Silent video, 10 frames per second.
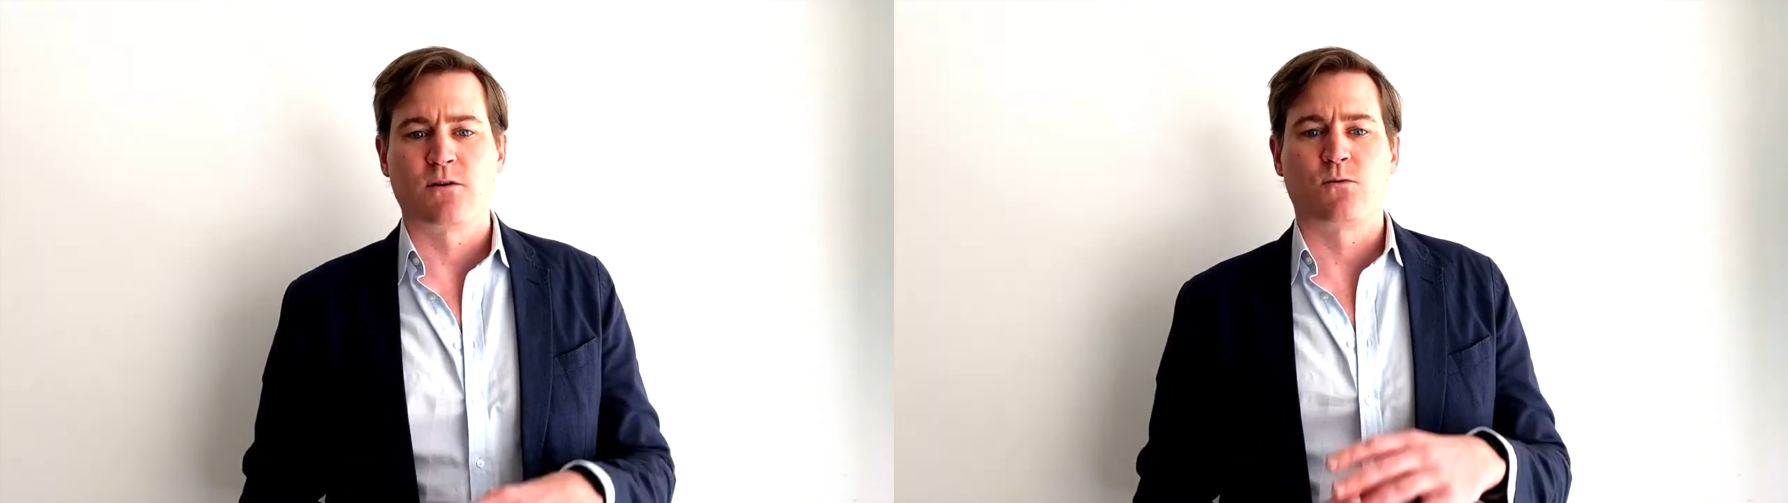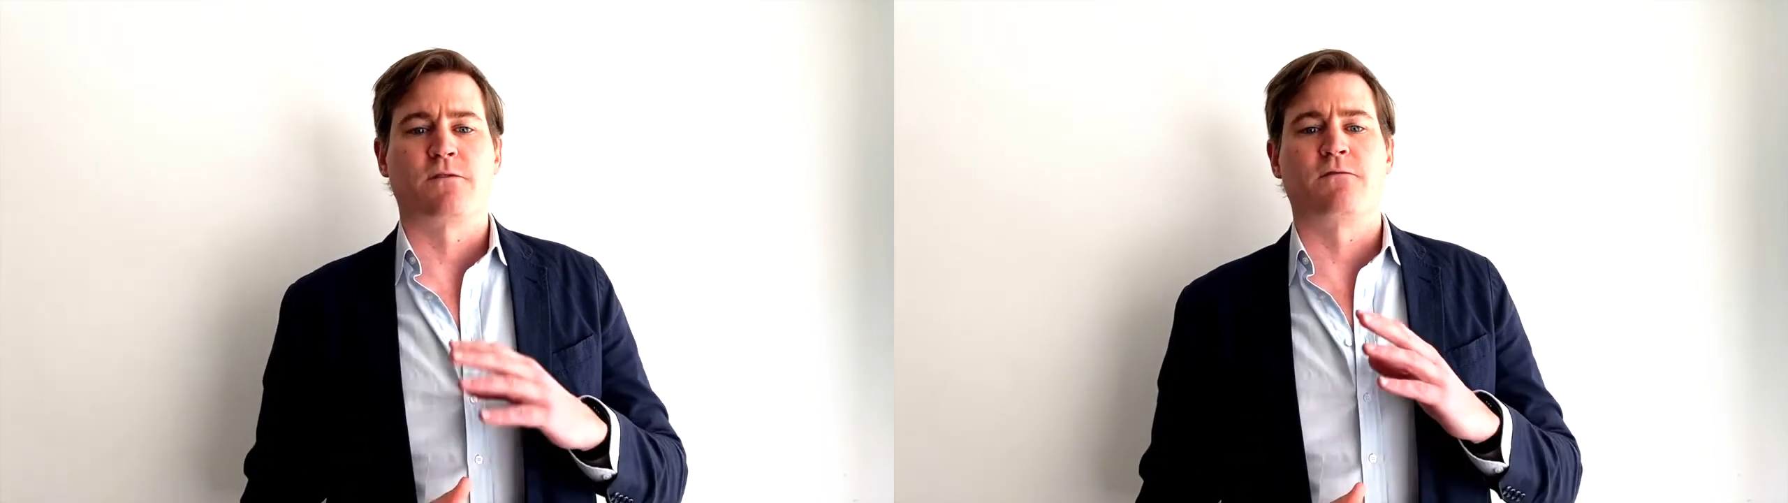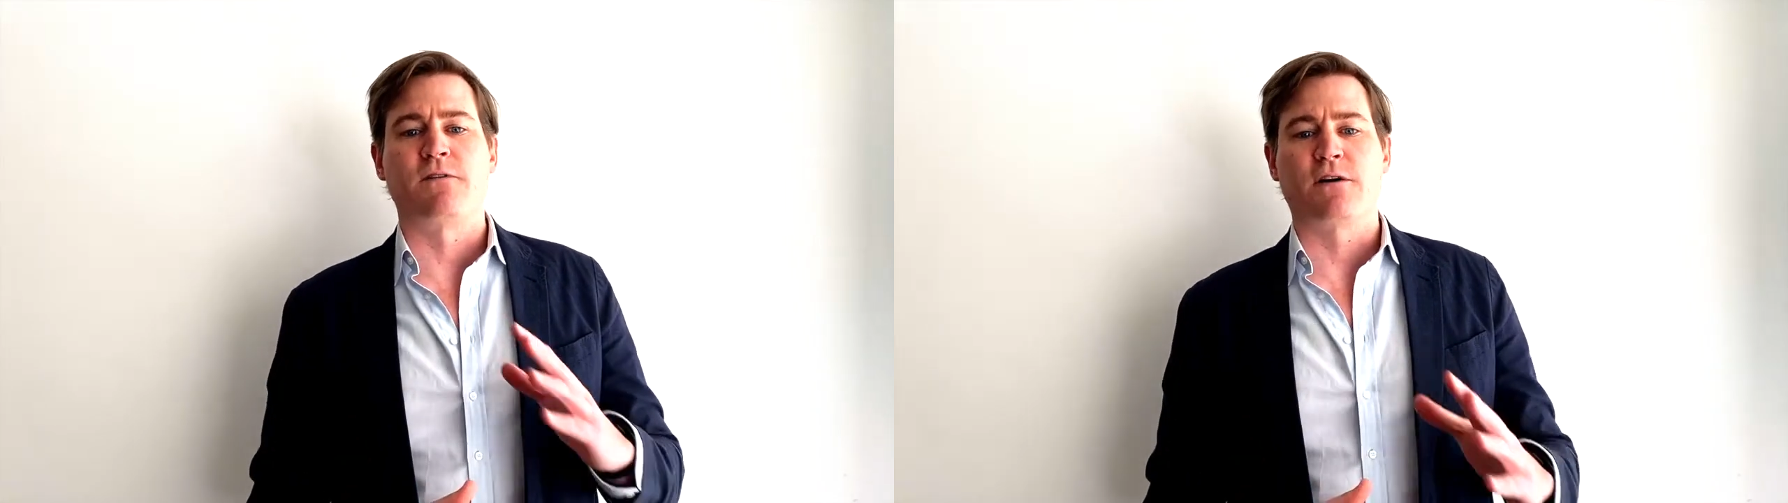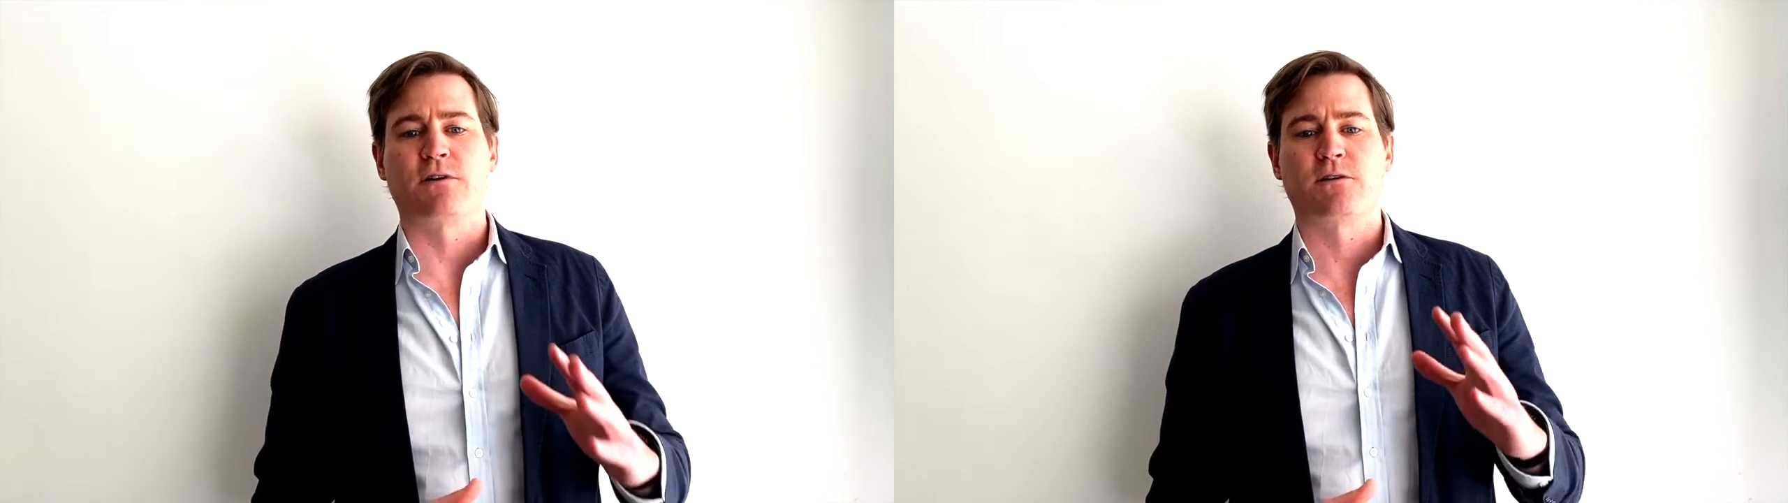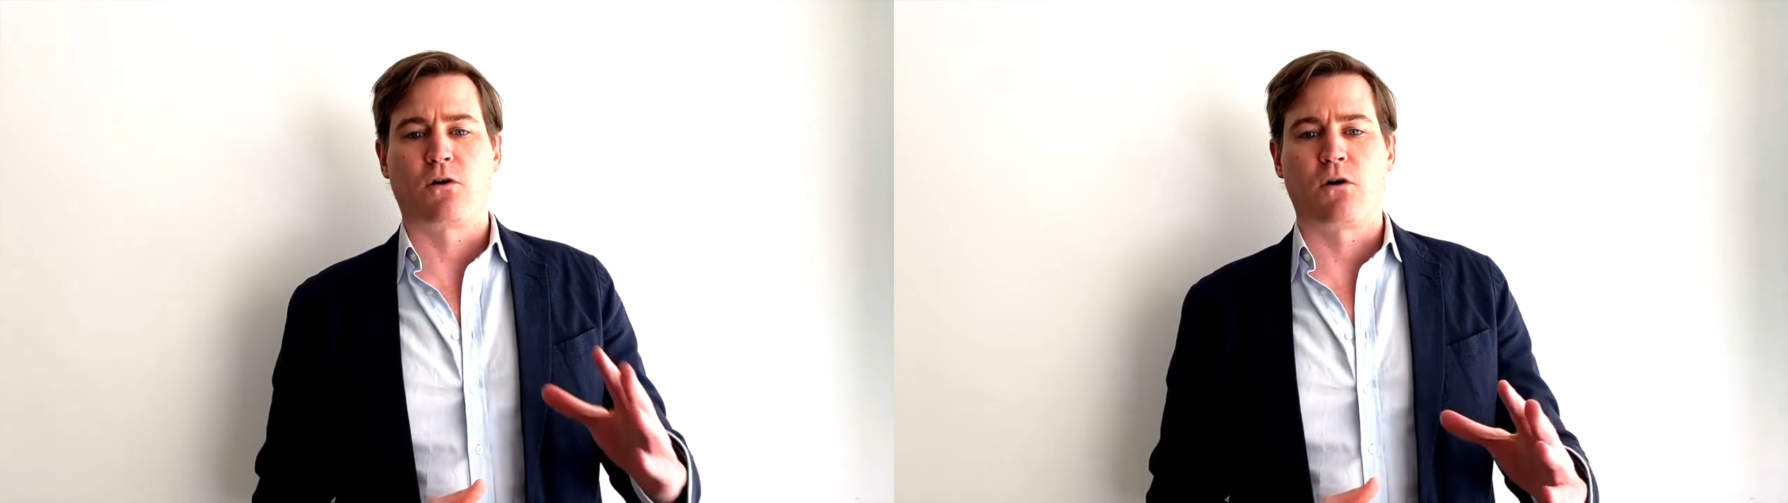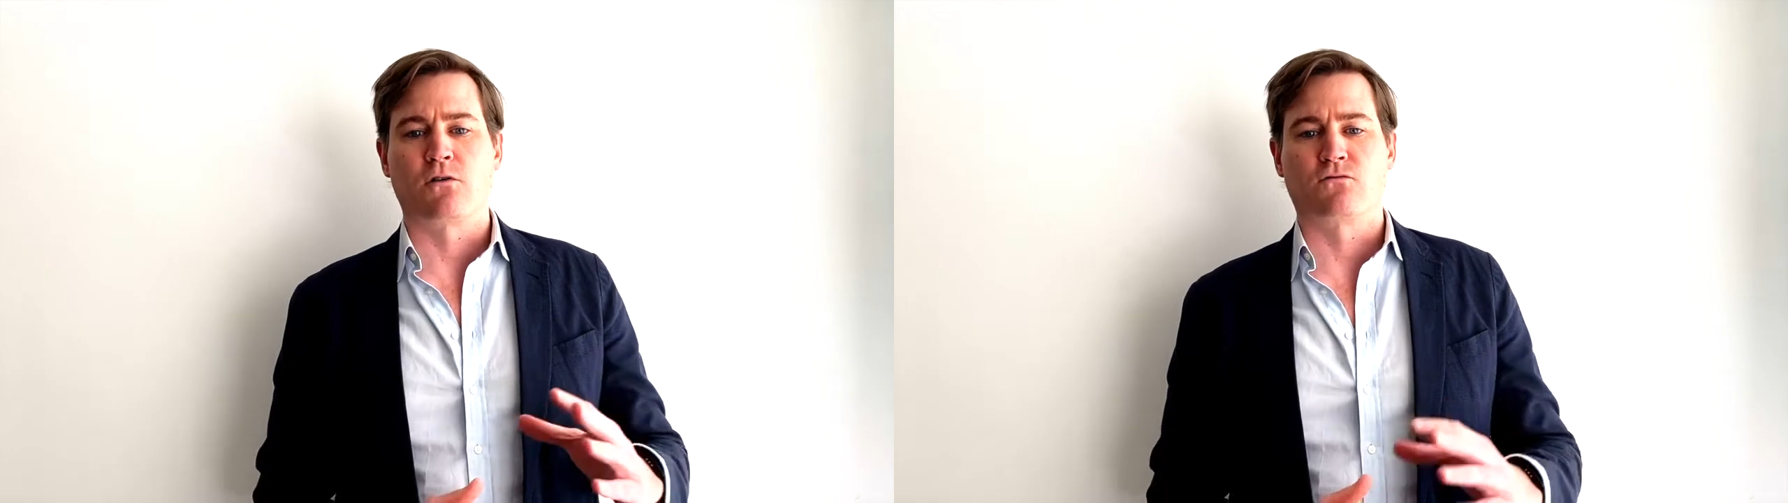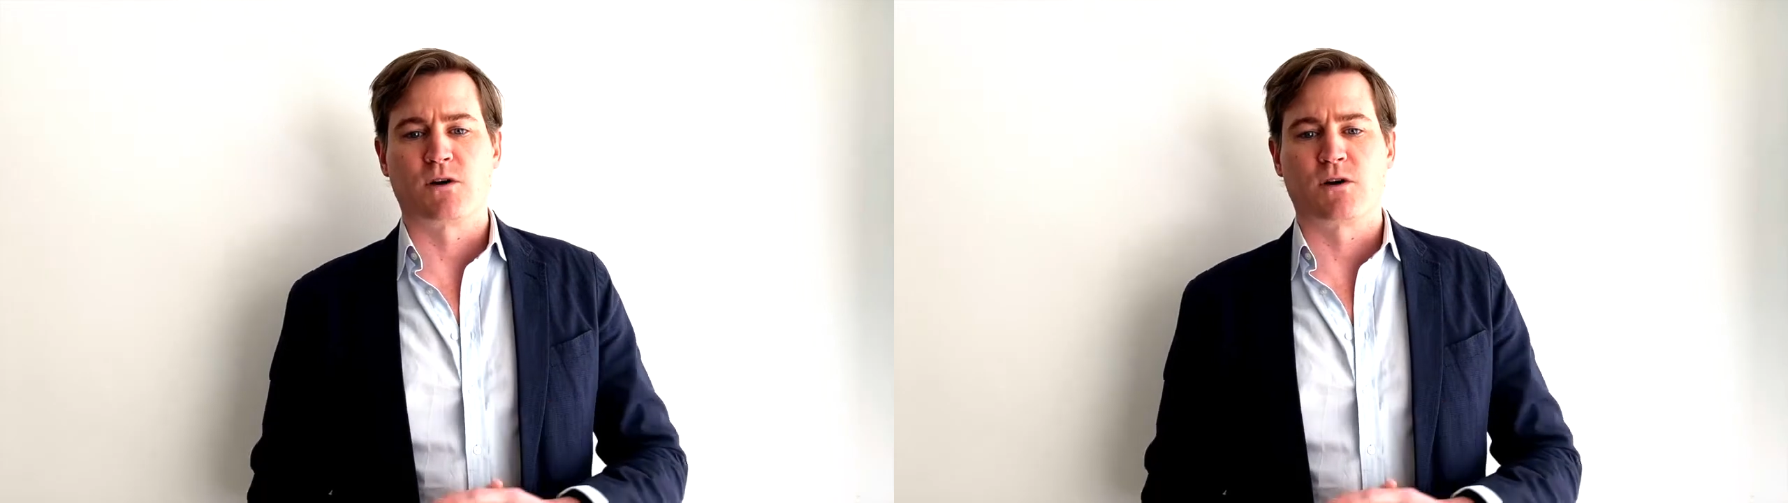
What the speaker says: with a very long